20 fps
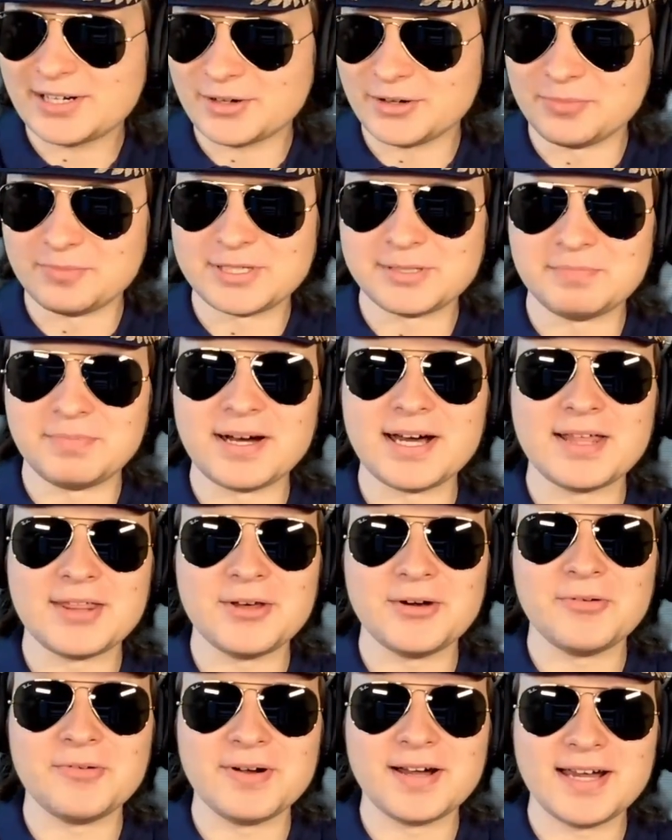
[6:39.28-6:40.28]
groups, by
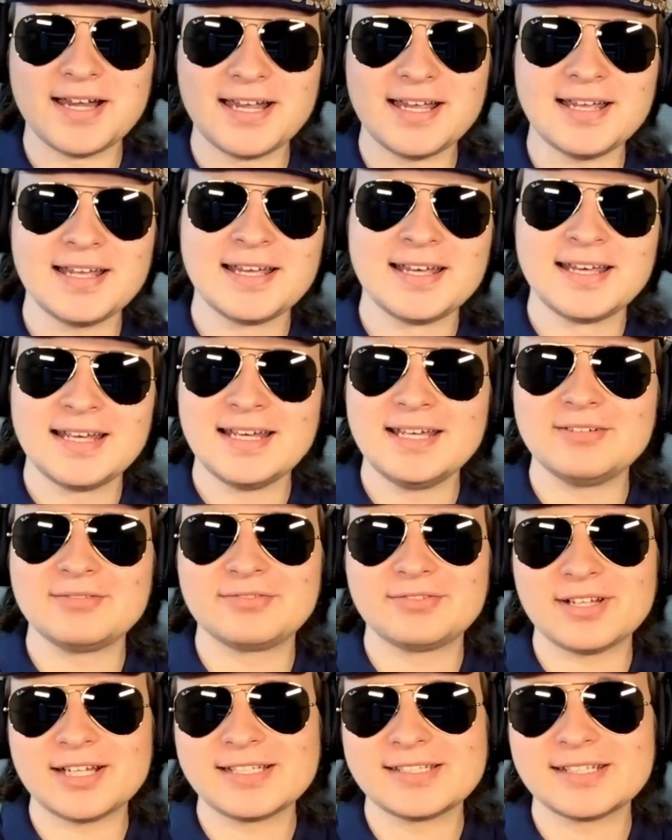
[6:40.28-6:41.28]
the way, in
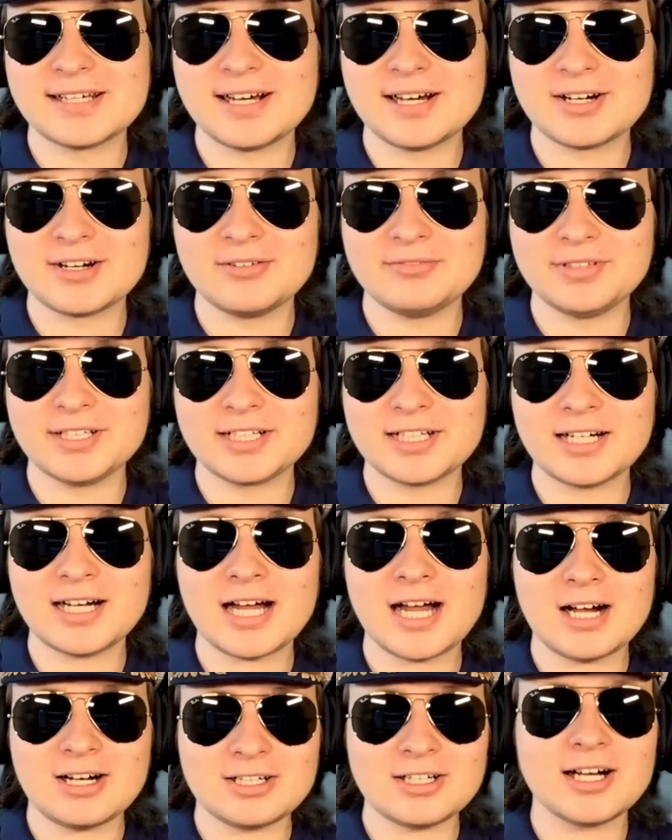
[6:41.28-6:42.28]
Flight to Hara Vera
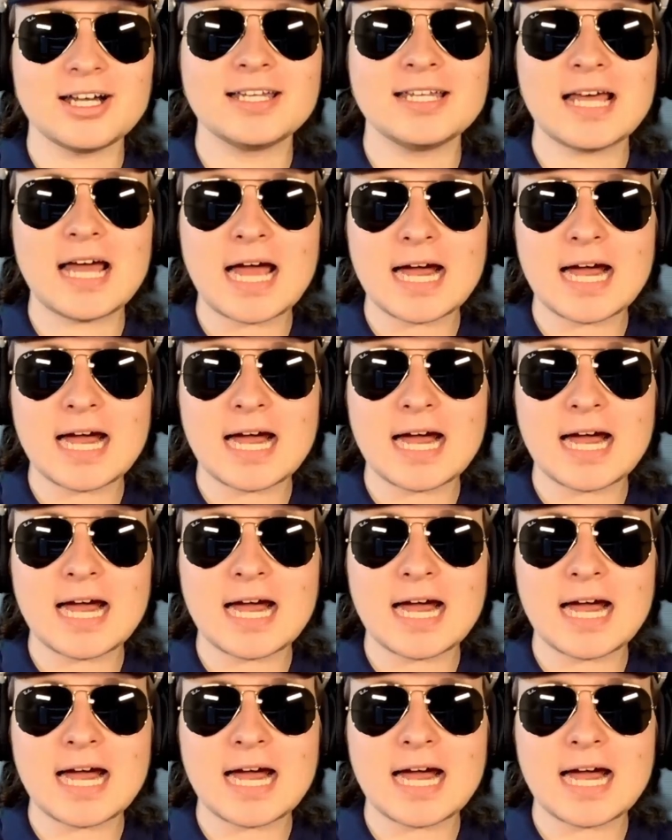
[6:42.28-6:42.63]
are an